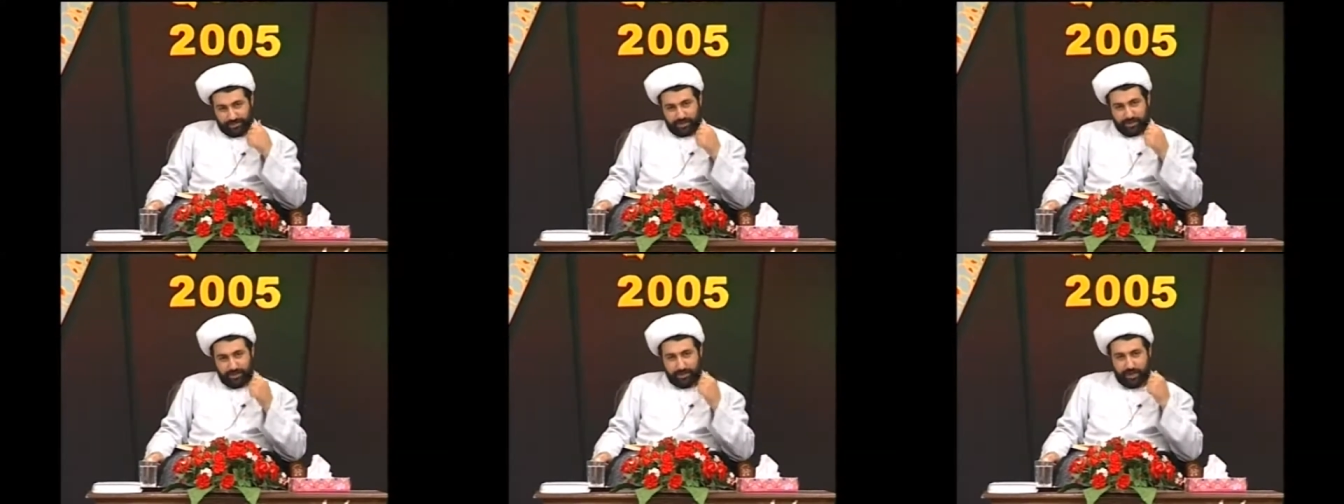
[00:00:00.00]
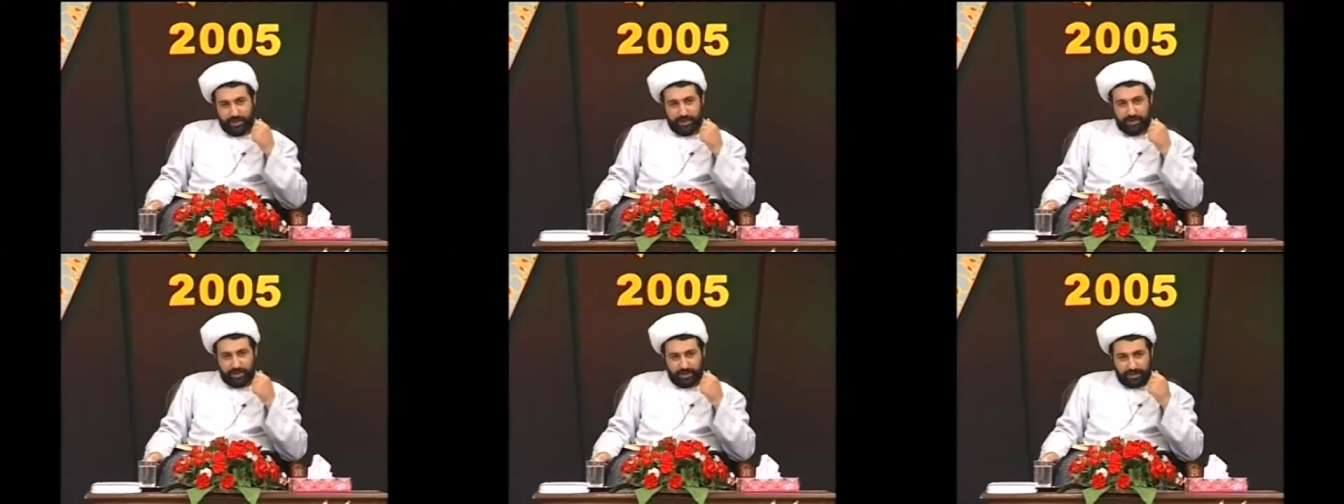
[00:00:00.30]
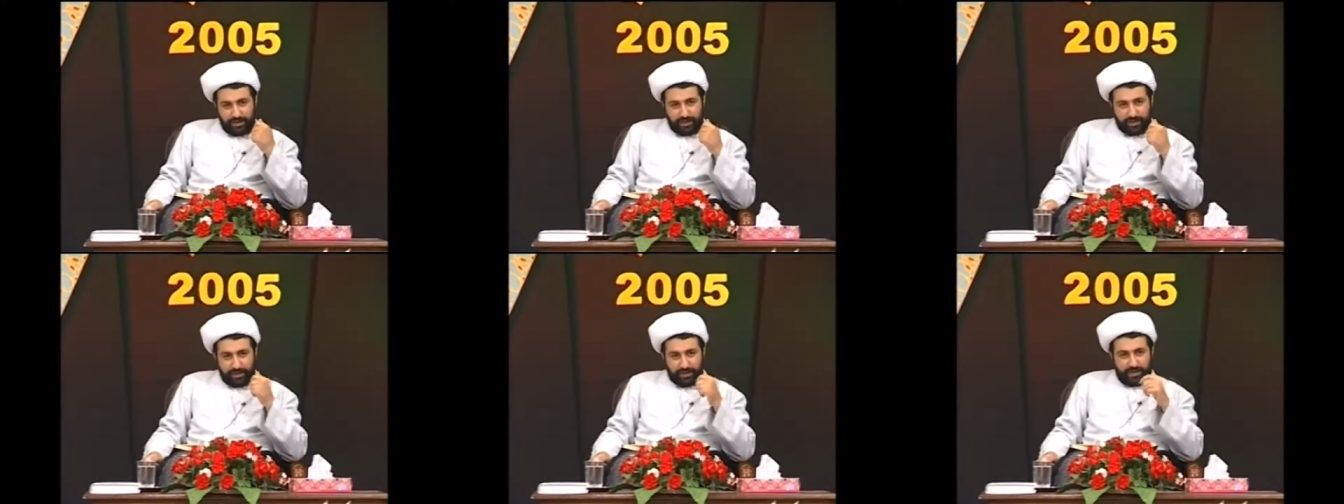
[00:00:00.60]
Okay?
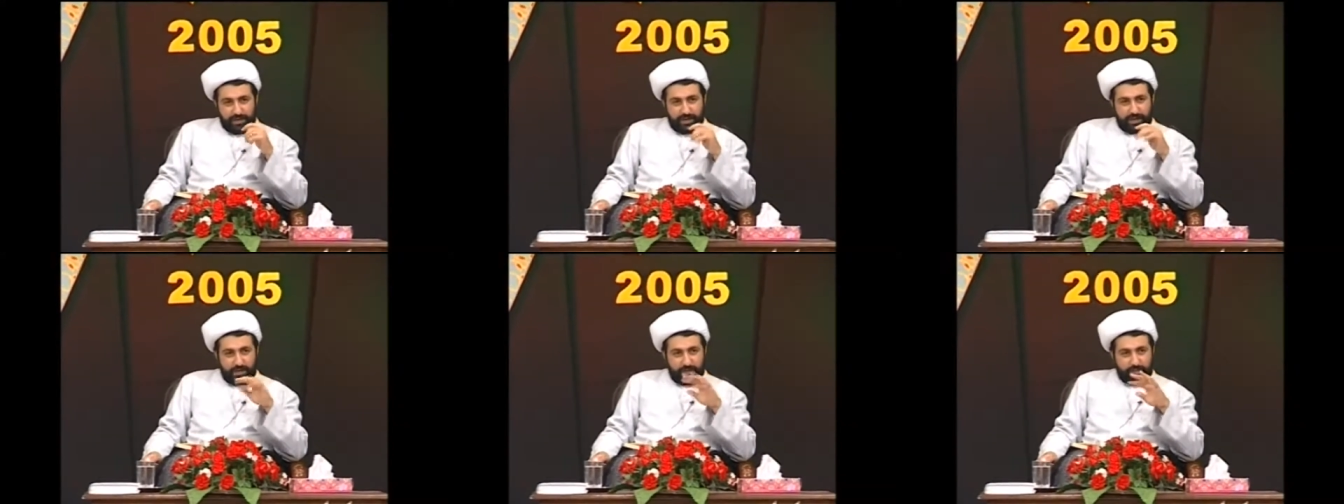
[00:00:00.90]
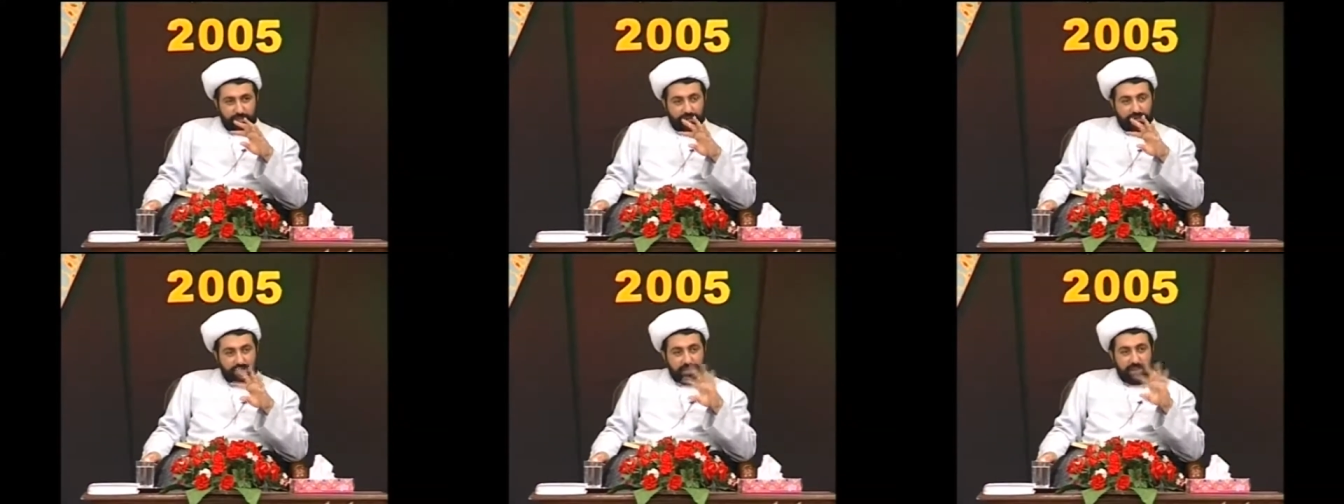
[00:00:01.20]
Because in